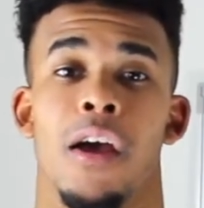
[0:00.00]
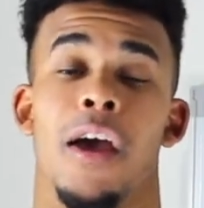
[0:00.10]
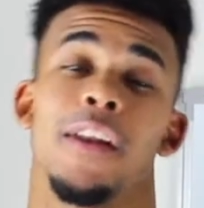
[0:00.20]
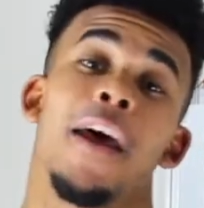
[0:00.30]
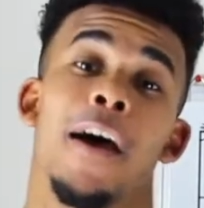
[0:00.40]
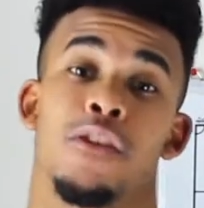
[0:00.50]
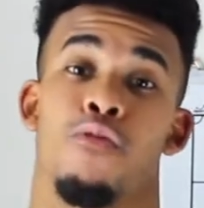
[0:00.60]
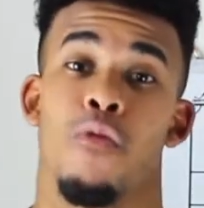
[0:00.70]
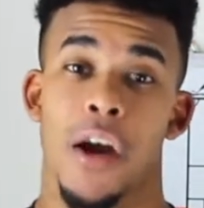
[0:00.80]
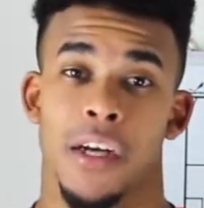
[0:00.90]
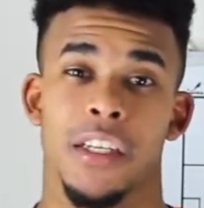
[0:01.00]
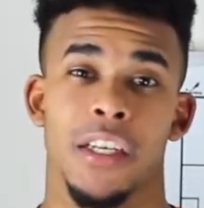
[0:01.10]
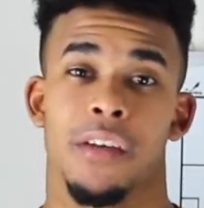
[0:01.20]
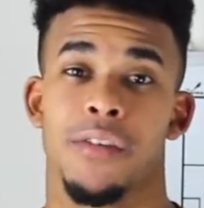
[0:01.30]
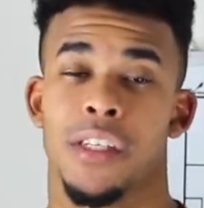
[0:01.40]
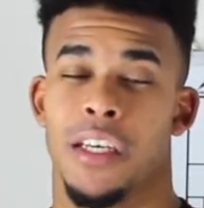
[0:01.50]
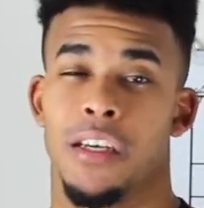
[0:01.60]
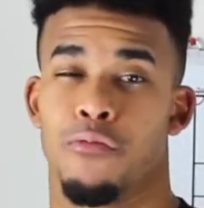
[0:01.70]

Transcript: and that's where TFC.